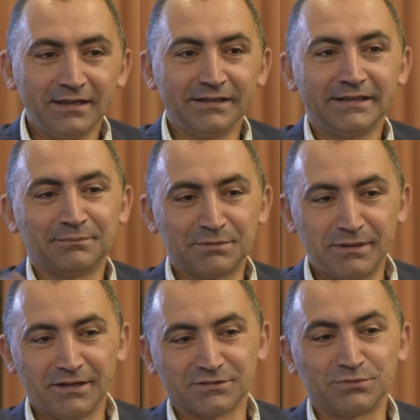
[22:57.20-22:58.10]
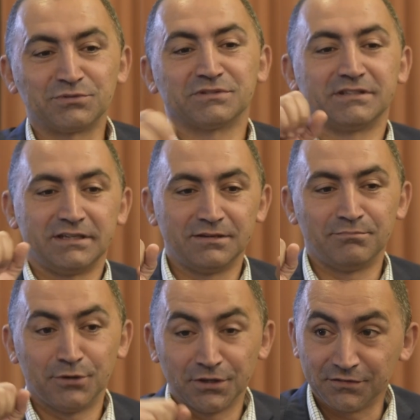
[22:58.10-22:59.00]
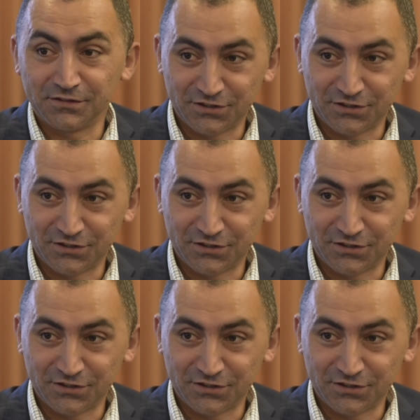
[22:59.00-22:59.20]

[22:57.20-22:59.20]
And leading up to Pentecost, which was the birth of